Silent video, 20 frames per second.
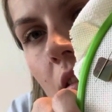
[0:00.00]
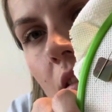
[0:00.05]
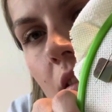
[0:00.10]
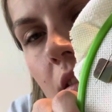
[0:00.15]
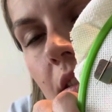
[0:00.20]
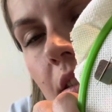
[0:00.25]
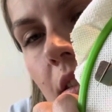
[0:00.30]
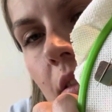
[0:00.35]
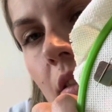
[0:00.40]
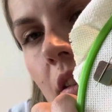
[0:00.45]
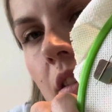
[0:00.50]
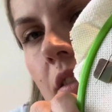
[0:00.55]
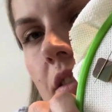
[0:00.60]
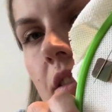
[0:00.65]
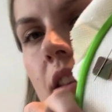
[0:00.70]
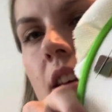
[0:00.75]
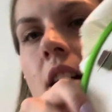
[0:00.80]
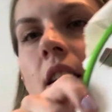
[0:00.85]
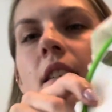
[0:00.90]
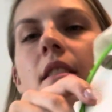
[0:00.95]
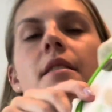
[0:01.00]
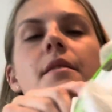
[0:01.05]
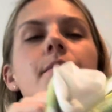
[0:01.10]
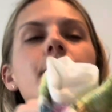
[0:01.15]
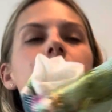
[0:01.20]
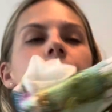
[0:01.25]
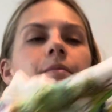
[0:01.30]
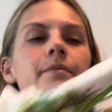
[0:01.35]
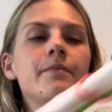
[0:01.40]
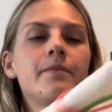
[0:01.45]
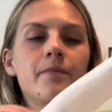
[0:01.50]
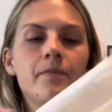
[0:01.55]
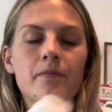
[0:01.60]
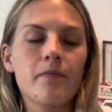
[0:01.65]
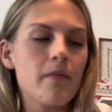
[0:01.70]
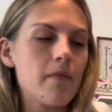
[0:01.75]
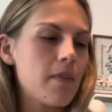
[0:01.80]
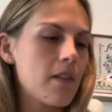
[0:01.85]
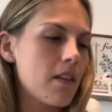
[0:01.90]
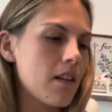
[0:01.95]
So there's that.
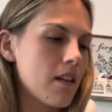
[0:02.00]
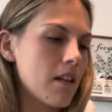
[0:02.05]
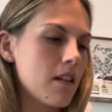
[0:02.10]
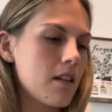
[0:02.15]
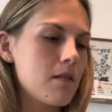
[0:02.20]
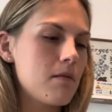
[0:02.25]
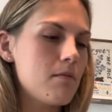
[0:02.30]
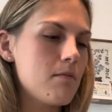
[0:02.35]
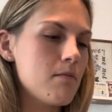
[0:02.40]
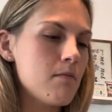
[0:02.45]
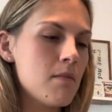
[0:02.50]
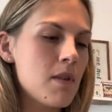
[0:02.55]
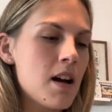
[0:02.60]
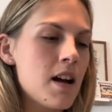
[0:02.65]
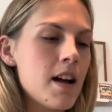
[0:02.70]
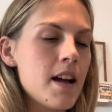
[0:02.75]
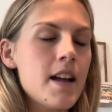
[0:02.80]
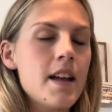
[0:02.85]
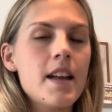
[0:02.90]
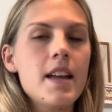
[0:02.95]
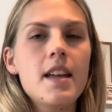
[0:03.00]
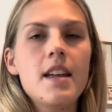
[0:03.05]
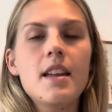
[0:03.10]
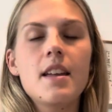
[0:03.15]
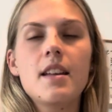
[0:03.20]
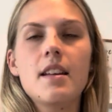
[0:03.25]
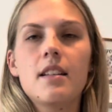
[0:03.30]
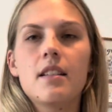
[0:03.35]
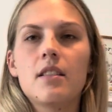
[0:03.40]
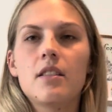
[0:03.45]
My